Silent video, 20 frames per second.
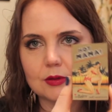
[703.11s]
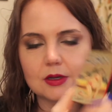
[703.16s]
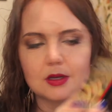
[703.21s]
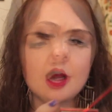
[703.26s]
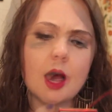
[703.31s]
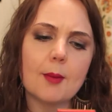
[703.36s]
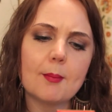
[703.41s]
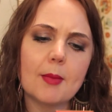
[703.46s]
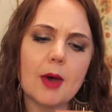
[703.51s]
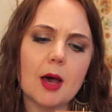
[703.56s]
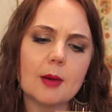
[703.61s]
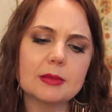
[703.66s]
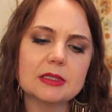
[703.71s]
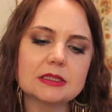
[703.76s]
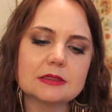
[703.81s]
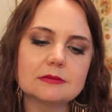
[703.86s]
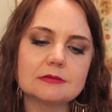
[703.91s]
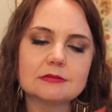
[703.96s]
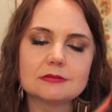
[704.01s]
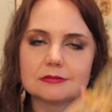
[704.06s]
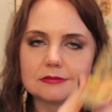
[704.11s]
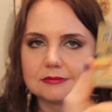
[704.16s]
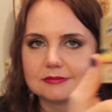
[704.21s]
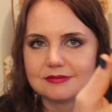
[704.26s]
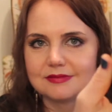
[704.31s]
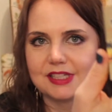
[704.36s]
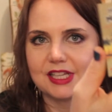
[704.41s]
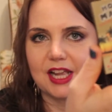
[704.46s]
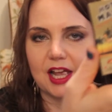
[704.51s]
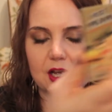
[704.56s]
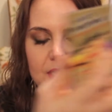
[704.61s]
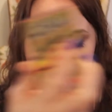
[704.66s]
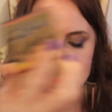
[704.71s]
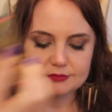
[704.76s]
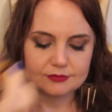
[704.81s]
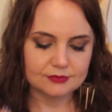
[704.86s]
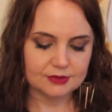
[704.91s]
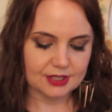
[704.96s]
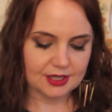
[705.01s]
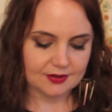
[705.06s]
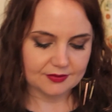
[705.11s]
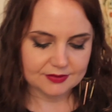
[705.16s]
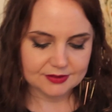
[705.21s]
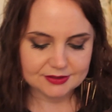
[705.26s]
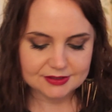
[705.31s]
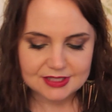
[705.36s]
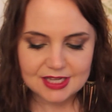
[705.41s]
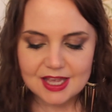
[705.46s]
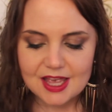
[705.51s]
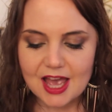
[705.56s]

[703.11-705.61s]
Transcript: Hot Mama, you know, whatever.